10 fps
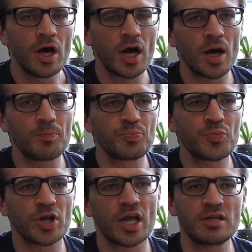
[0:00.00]

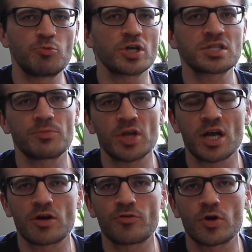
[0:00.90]
But it was something
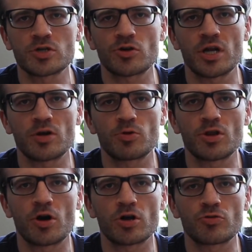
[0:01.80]
kind of frustrating
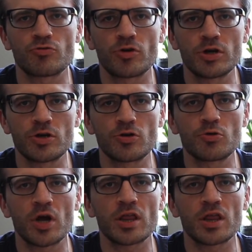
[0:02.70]
with auto-renew,